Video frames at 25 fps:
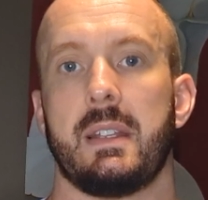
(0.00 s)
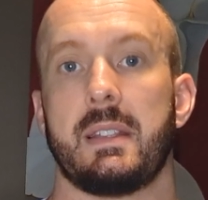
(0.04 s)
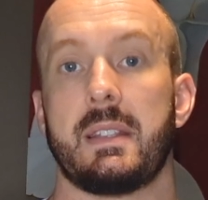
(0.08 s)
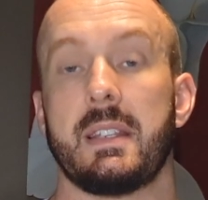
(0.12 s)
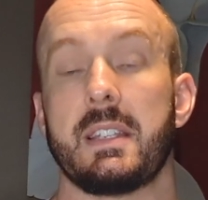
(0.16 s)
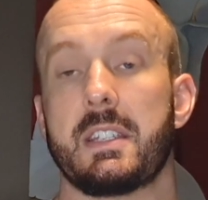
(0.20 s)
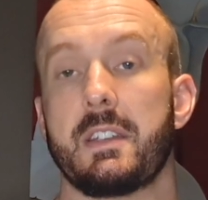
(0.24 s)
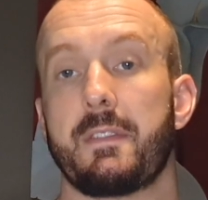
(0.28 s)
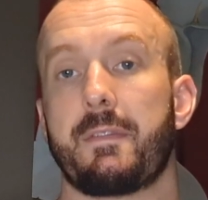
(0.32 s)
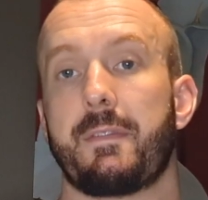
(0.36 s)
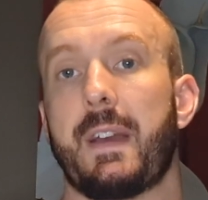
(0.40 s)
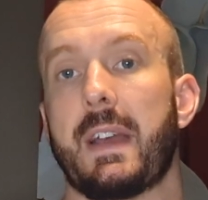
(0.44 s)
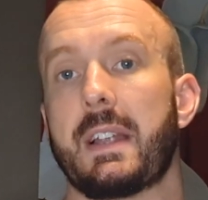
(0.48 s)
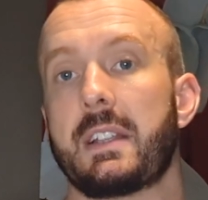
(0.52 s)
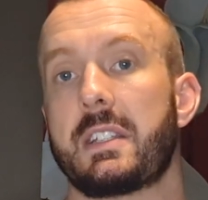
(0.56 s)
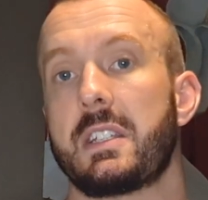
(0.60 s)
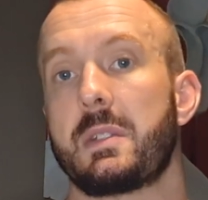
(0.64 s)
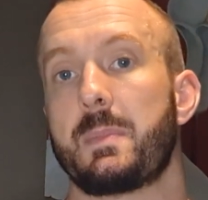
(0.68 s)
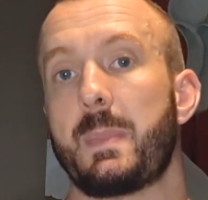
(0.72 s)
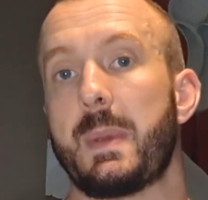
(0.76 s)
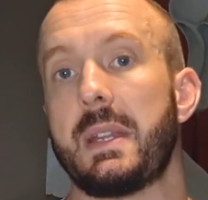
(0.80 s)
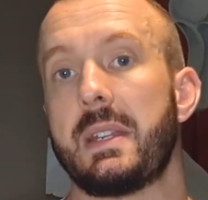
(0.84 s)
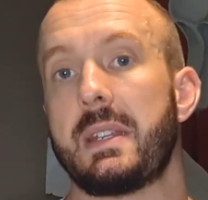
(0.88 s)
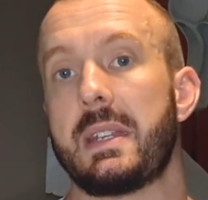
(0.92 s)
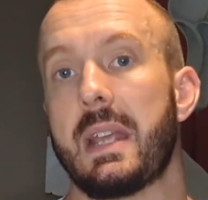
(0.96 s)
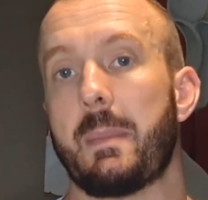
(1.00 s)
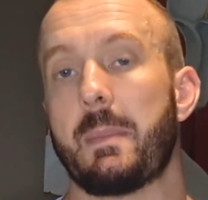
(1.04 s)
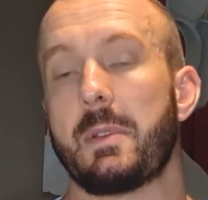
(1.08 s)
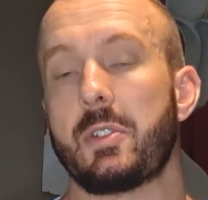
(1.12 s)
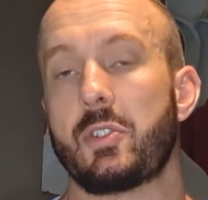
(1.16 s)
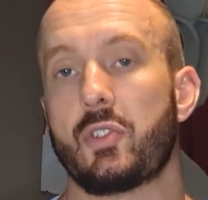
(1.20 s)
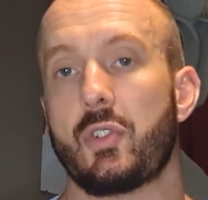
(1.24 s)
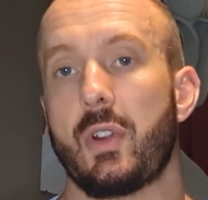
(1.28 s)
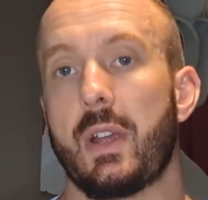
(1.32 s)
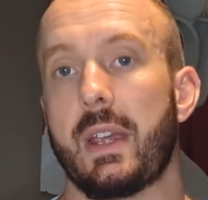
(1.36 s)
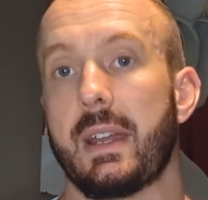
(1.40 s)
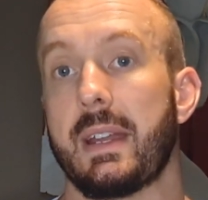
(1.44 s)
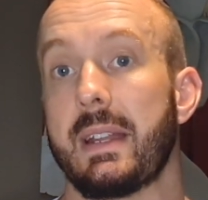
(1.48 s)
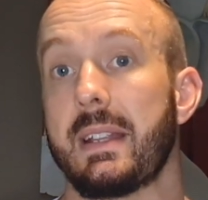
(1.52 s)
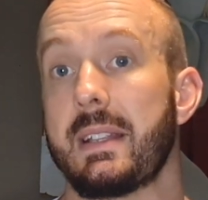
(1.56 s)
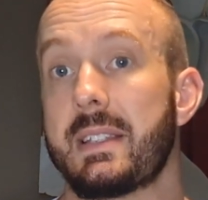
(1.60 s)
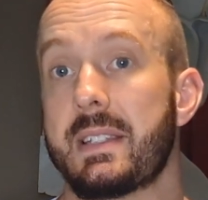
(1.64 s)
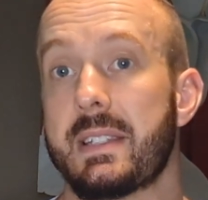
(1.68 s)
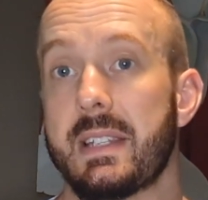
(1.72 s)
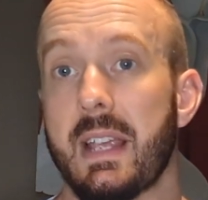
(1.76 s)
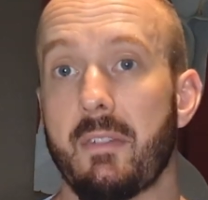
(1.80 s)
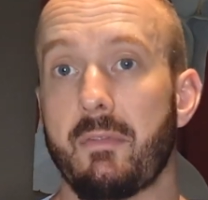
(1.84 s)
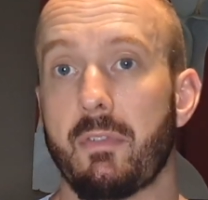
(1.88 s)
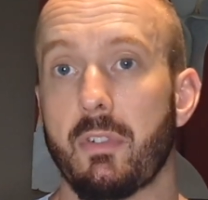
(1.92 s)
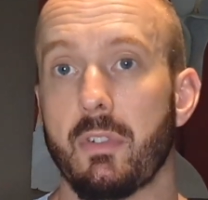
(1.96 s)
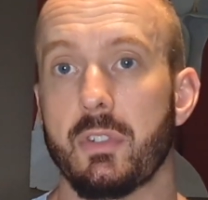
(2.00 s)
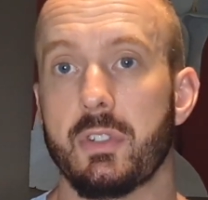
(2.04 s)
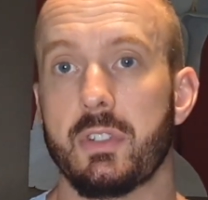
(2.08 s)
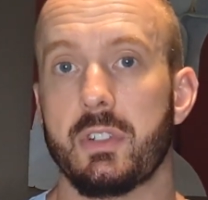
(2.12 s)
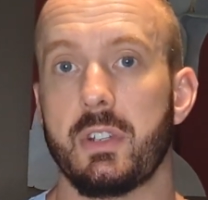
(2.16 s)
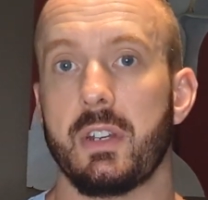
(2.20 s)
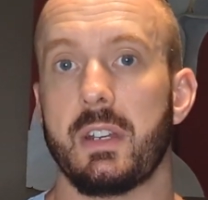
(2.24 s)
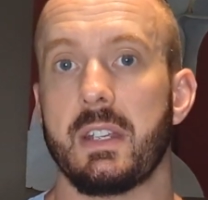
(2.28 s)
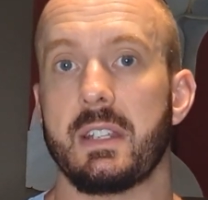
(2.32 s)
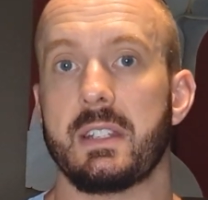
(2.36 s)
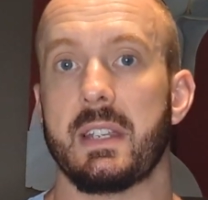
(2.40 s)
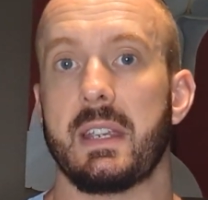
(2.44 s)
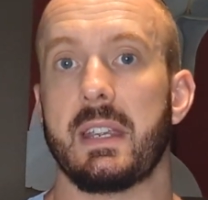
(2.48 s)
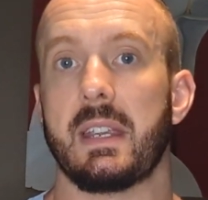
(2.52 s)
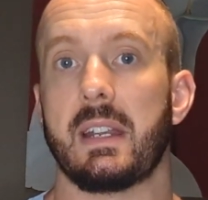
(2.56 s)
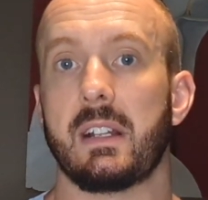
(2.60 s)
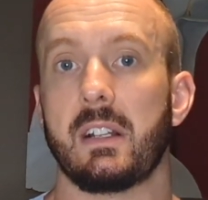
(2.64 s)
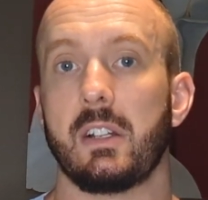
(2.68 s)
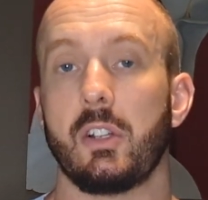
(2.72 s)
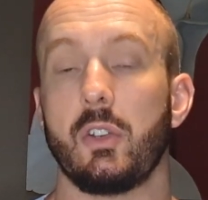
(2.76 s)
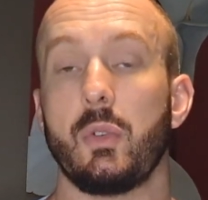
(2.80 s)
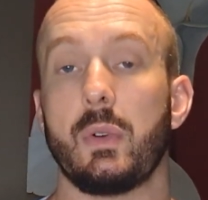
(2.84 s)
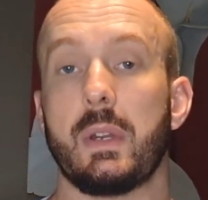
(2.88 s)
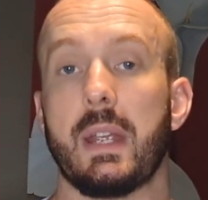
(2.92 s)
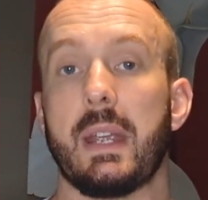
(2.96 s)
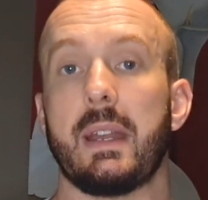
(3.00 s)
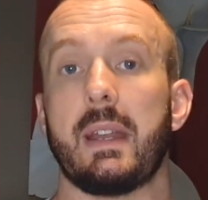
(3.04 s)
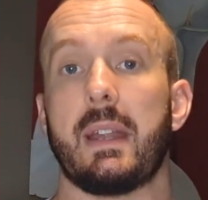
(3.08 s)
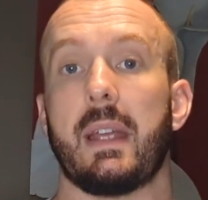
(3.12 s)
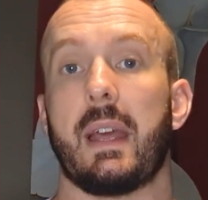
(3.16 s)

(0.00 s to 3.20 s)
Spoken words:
This effect has been demonstrated in several studies, including,